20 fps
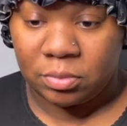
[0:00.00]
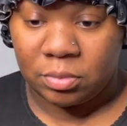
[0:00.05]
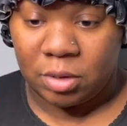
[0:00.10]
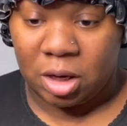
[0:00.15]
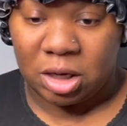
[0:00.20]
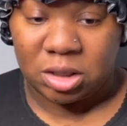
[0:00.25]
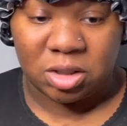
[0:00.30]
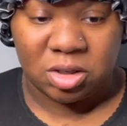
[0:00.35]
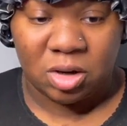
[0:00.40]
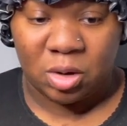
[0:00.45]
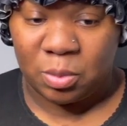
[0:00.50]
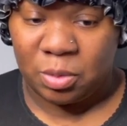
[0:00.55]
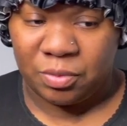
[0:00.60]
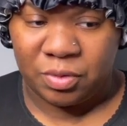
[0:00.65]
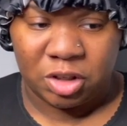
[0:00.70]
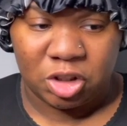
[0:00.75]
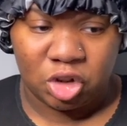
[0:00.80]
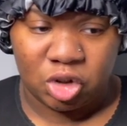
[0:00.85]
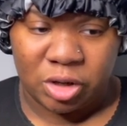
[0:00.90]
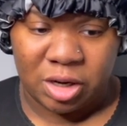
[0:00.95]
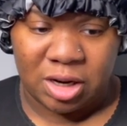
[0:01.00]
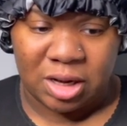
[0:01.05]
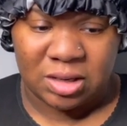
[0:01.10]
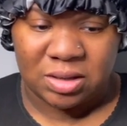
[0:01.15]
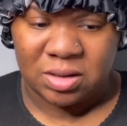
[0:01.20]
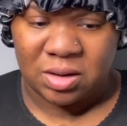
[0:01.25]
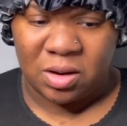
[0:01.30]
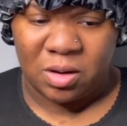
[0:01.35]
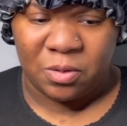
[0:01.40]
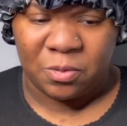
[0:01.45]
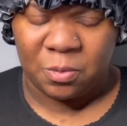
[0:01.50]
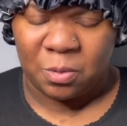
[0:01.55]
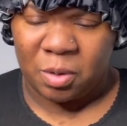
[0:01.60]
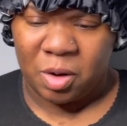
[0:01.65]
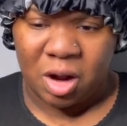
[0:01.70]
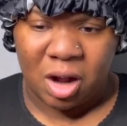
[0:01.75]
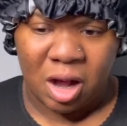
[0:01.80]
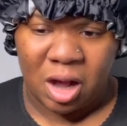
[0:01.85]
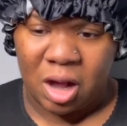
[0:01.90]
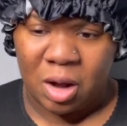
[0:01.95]
Us lot, we've enjoyed ourselves. We
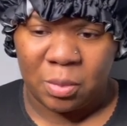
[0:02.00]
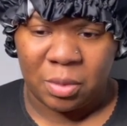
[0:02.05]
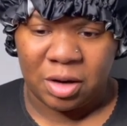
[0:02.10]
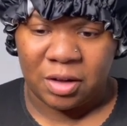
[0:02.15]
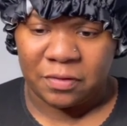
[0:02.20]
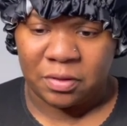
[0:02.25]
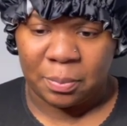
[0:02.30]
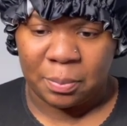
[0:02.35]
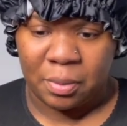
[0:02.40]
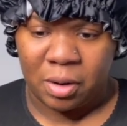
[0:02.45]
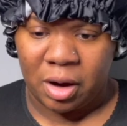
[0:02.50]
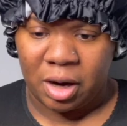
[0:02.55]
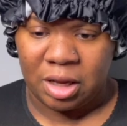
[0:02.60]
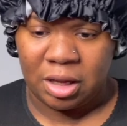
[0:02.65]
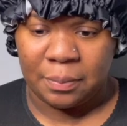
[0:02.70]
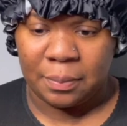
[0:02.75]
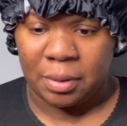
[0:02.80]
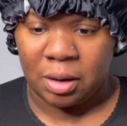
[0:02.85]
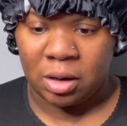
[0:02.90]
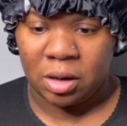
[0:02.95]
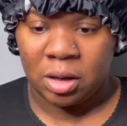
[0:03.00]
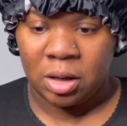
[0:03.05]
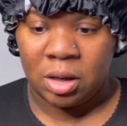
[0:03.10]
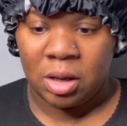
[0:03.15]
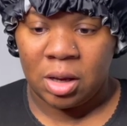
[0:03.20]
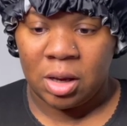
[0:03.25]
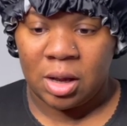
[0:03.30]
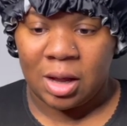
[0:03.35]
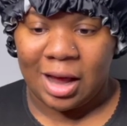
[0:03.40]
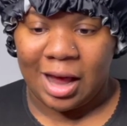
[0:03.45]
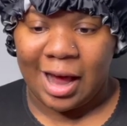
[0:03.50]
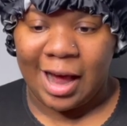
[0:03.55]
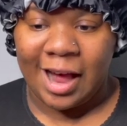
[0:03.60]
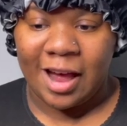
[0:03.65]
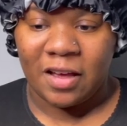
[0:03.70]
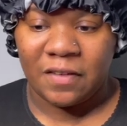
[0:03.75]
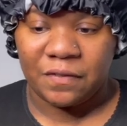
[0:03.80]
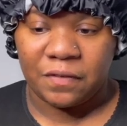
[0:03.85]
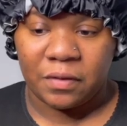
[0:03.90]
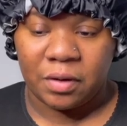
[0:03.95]
cut out, we left the party, but
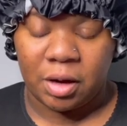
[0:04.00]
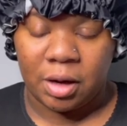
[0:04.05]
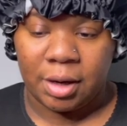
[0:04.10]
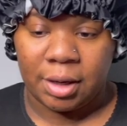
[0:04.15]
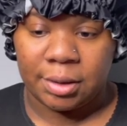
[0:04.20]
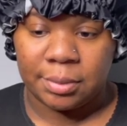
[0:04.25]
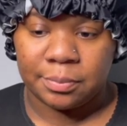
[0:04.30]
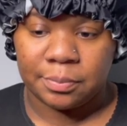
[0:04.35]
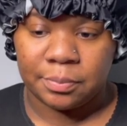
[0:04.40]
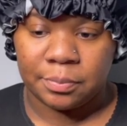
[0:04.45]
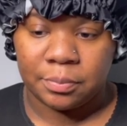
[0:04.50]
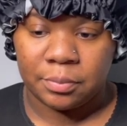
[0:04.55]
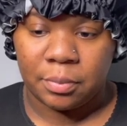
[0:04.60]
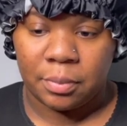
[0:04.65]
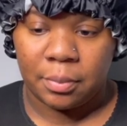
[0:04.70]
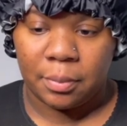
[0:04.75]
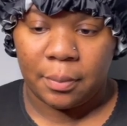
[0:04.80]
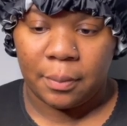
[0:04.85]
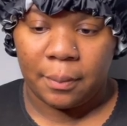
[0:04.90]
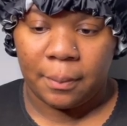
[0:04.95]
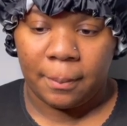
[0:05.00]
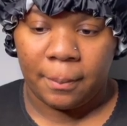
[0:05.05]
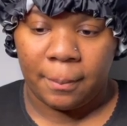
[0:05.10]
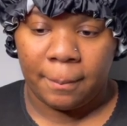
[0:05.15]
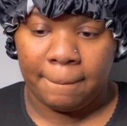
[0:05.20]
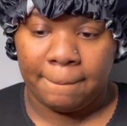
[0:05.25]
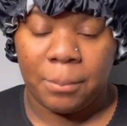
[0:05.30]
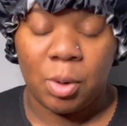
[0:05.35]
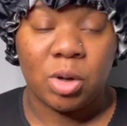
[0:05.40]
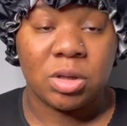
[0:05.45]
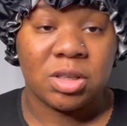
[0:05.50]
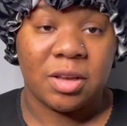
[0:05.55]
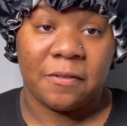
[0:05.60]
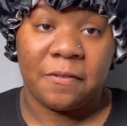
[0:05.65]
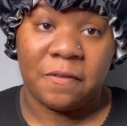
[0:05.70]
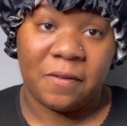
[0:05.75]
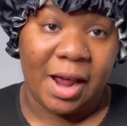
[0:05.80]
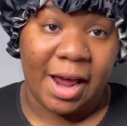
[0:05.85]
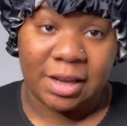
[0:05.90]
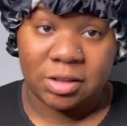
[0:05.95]
I've booked a
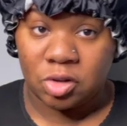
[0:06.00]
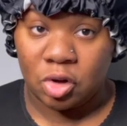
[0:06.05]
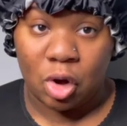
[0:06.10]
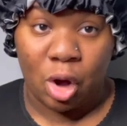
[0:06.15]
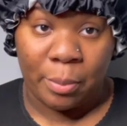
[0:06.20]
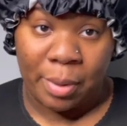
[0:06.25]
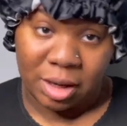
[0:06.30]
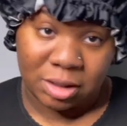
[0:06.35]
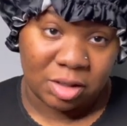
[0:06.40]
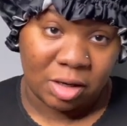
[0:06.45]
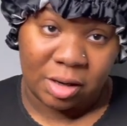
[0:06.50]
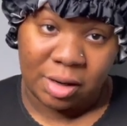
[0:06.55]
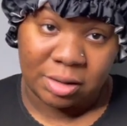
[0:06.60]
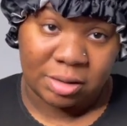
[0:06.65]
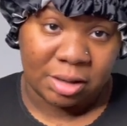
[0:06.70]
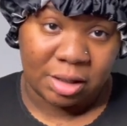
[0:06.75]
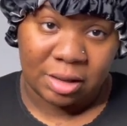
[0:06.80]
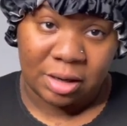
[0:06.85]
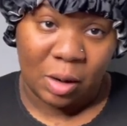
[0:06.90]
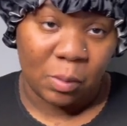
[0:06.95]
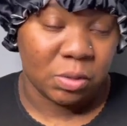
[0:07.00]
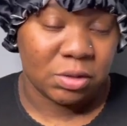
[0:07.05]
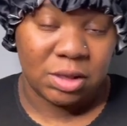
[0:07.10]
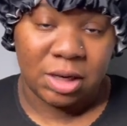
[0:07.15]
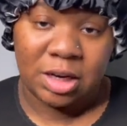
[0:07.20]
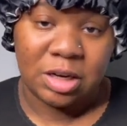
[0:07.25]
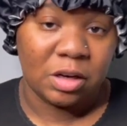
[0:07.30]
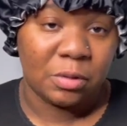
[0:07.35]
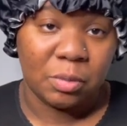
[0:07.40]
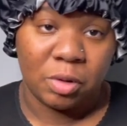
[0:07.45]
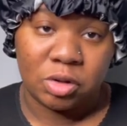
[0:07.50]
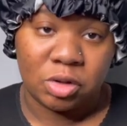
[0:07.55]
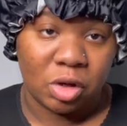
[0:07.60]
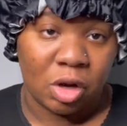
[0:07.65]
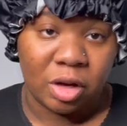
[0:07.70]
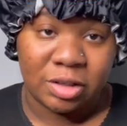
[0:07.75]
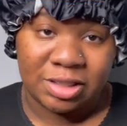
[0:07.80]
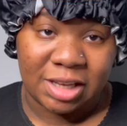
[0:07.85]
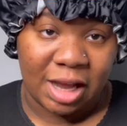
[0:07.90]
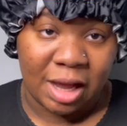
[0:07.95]
flight to go back to London. I wasn't in the mood to
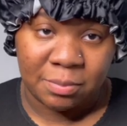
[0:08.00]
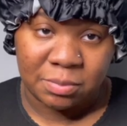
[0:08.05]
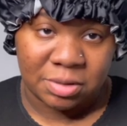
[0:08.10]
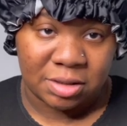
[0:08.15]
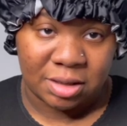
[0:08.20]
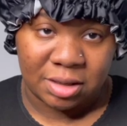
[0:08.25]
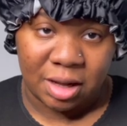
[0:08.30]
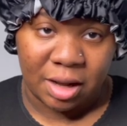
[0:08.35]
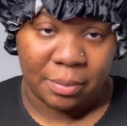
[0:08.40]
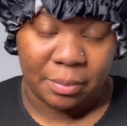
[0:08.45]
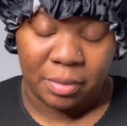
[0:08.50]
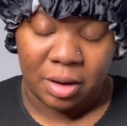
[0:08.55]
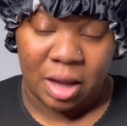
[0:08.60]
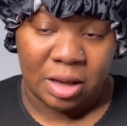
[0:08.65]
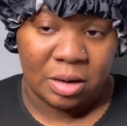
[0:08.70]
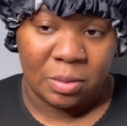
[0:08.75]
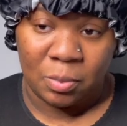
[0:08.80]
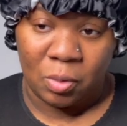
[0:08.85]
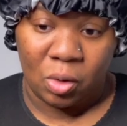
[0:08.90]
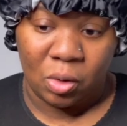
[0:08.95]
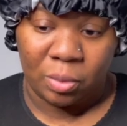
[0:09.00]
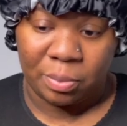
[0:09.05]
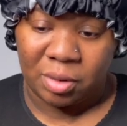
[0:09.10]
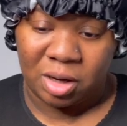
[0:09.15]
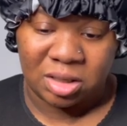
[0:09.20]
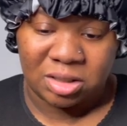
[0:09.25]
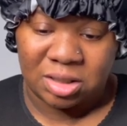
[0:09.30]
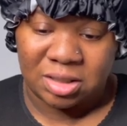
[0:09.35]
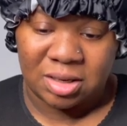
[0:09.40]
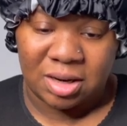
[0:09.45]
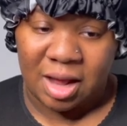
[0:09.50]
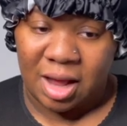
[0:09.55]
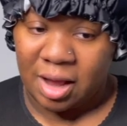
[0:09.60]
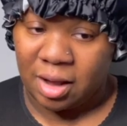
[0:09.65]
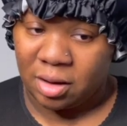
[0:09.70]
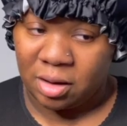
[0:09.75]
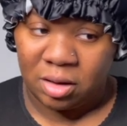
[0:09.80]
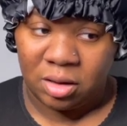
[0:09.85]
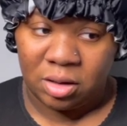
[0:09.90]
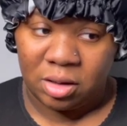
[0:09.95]
go to Amsterdam anymore because it's
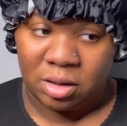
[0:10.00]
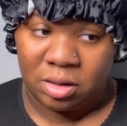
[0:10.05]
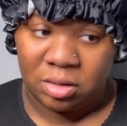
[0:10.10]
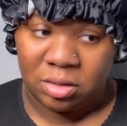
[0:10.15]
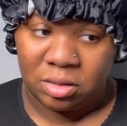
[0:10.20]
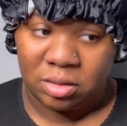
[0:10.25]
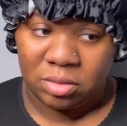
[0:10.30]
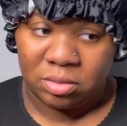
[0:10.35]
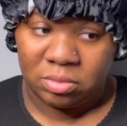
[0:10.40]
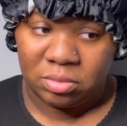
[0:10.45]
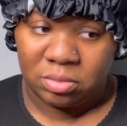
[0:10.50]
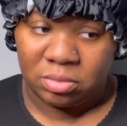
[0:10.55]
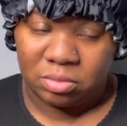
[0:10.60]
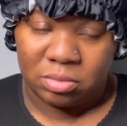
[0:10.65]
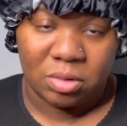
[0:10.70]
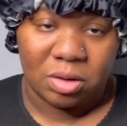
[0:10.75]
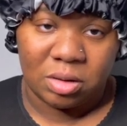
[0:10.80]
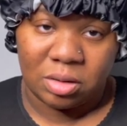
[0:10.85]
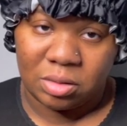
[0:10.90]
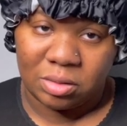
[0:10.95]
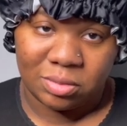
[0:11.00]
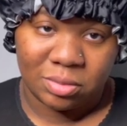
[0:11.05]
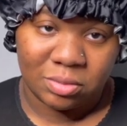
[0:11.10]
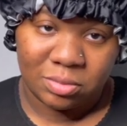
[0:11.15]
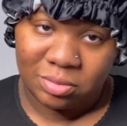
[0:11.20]
like, bro,